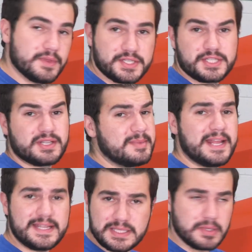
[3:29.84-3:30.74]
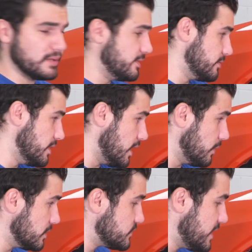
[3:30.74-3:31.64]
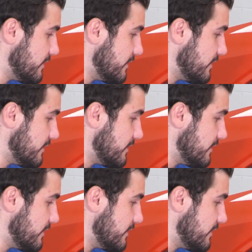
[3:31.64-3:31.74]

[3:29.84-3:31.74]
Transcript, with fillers: This is going to be an 18 millimeter nut. Once we